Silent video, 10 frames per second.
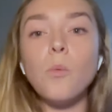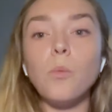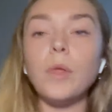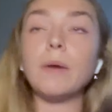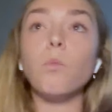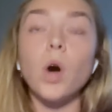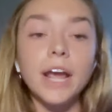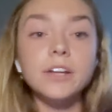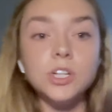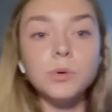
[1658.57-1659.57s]
like what
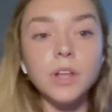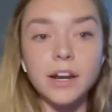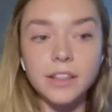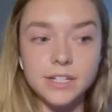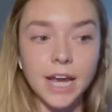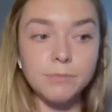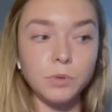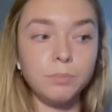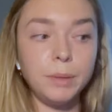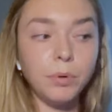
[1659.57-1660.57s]
I do a lot of the times
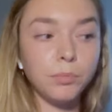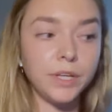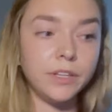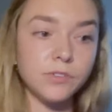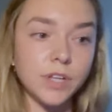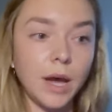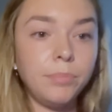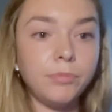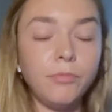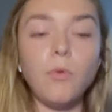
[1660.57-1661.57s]
when people bring those
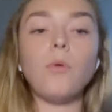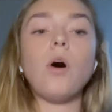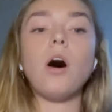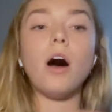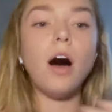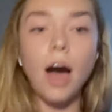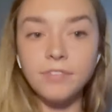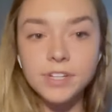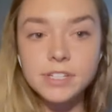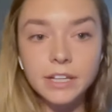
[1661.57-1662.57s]
up,
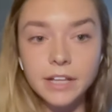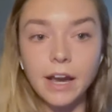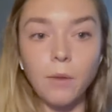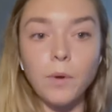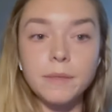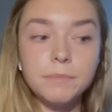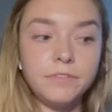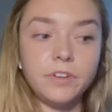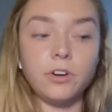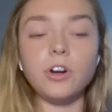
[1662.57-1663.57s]
obviously, like I want them to
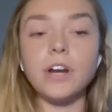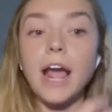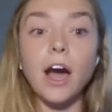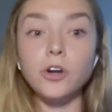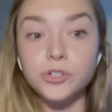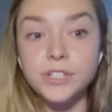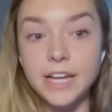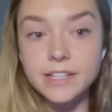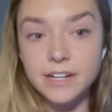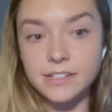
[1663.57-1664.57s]
feel heard. I
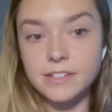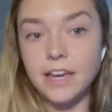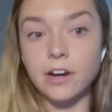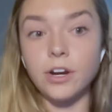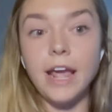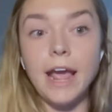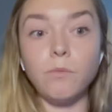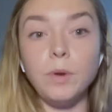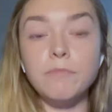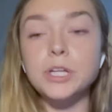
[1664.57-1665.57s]
understand that it's scary.
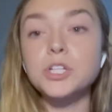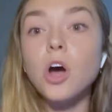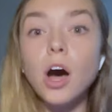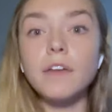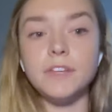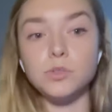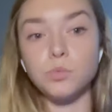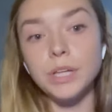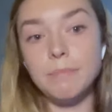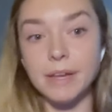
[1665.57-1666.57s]
And we've been taught these
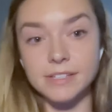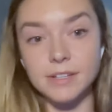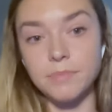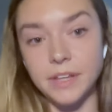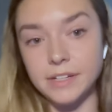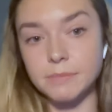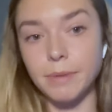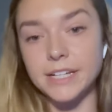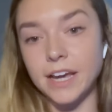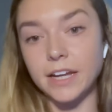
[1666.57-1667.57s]
really messed up things
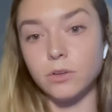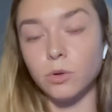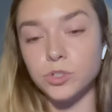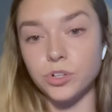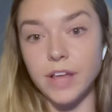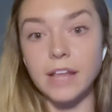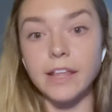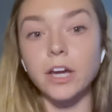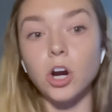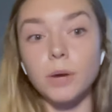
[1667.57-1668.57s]
by diet culture that
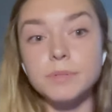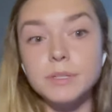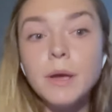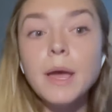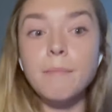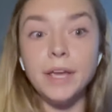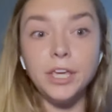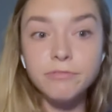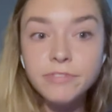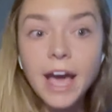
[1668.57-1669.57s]
like carbs make
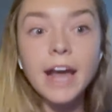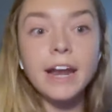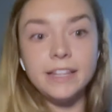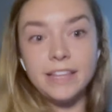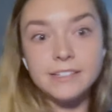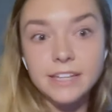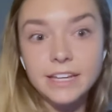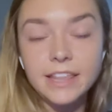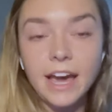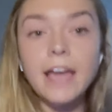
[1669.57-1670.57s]
you fat and things
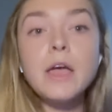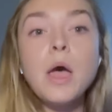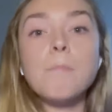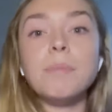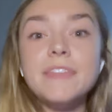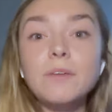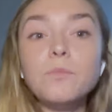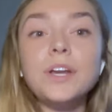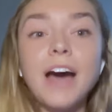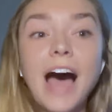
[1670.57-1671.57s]
like that. But then
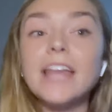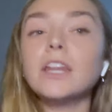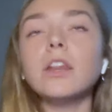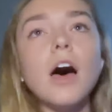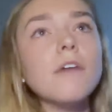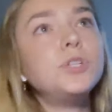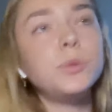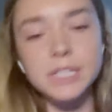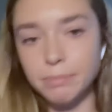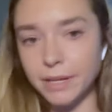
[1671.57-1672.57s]
when I love to
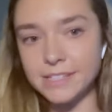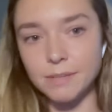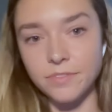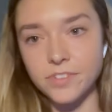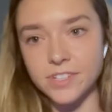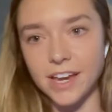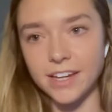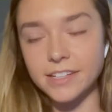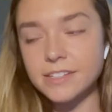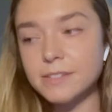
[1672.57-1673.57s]
explain some of the
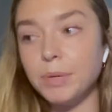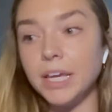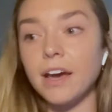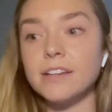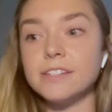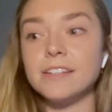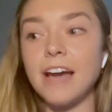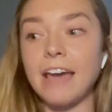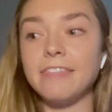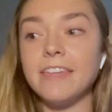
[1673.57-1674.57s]
science, because
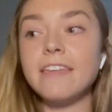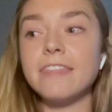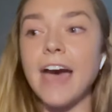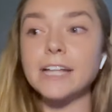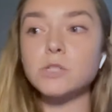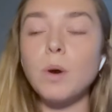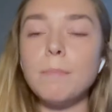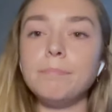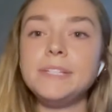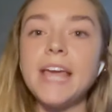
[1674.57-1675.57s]
I think that's what
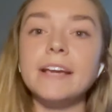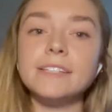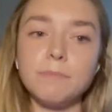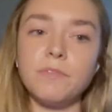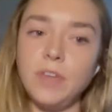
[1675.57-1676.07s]
takes some of